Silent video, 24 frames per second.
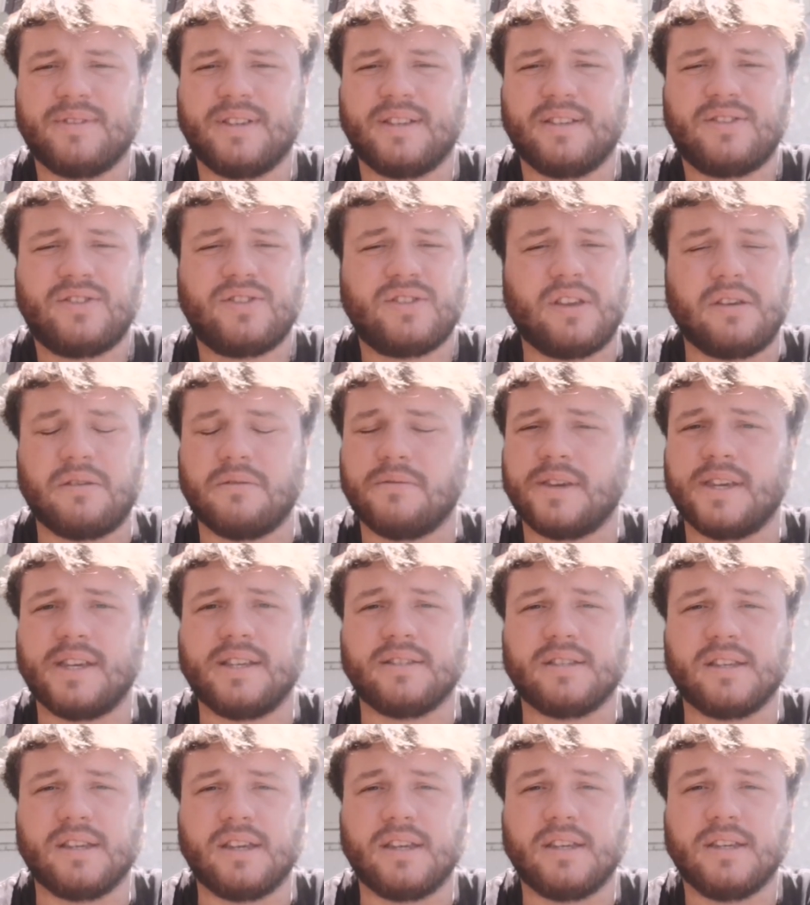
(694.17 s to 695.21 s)
It's so
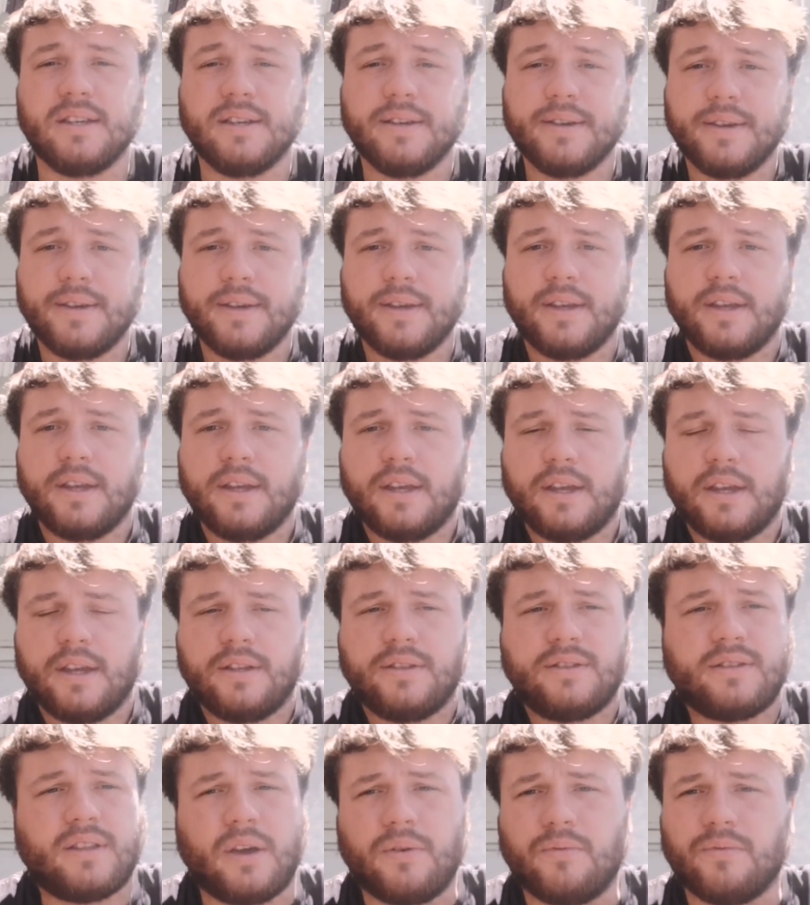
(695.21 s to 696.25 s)
easy.
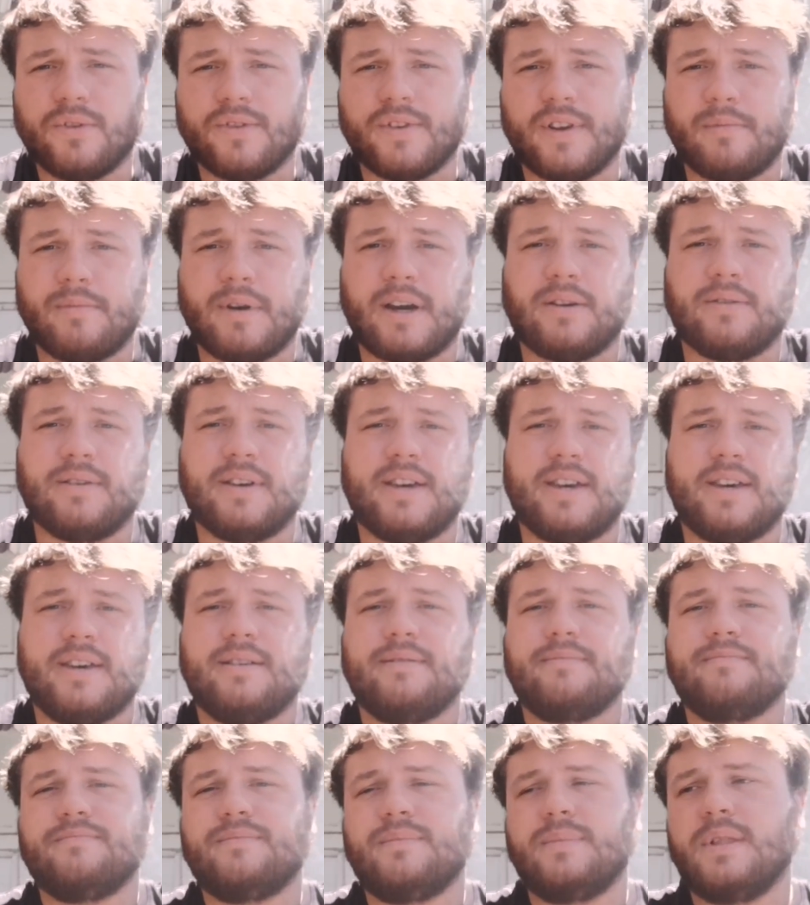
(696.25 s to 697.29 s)
Don't worry about
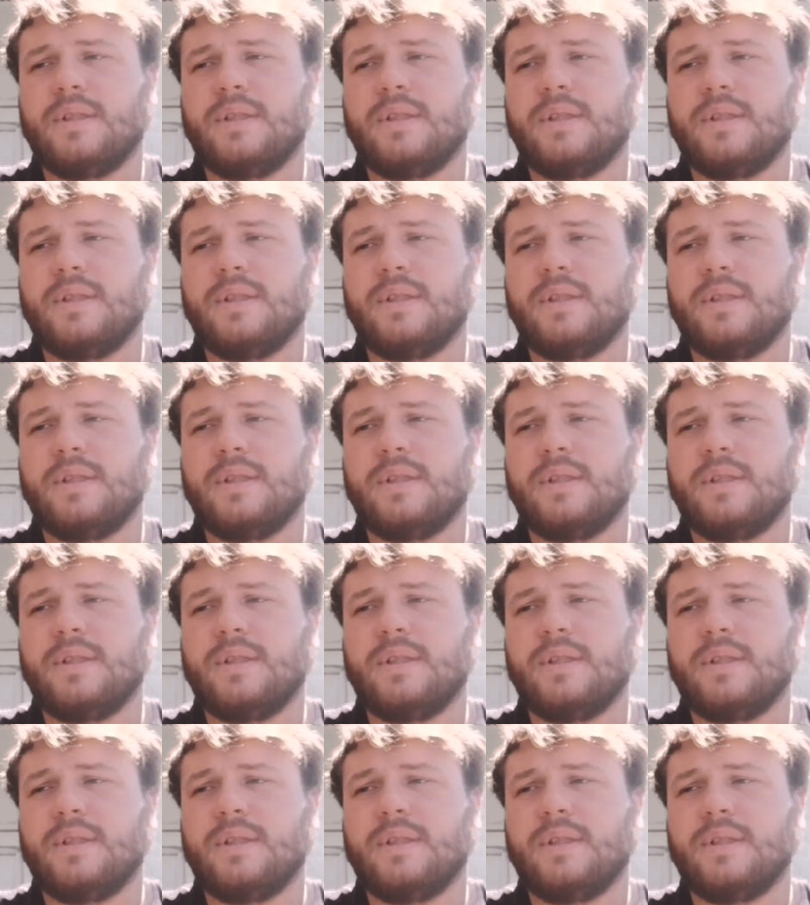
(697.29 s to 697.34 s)
it.